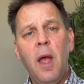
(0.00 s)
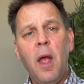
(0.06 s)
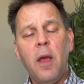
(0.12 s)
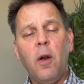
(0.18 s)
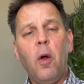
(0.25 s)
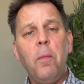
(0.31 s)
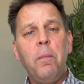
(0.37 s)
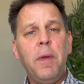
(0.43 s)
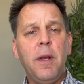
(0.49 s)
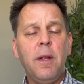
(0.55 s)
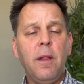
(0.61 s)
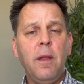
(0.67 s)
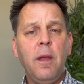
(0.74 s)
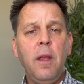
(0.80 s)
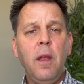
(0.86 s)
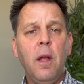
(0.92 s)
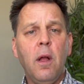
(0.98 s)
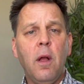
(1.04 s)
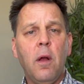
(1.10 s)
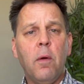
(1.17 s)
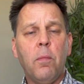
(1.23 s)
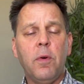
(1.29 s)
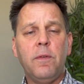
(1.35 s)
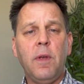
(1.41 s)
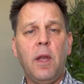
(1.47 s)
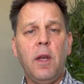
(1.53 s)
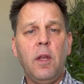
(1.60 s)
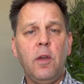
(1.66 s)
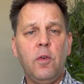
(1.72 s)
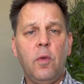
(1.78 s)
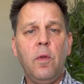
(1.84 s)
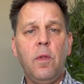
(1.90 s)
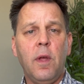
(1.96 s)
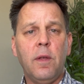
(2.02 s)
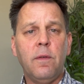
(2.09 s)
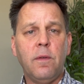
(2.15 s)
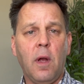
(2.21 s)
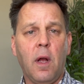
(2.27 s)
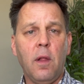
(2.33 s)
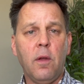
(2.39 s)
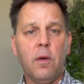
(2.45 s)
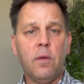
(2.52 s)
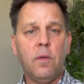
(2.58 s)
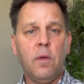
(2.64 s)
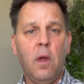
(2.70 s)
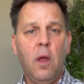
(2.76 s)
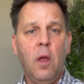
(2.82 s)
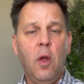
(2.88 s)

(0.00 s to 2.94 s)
and I'll immediately present it to the sellers.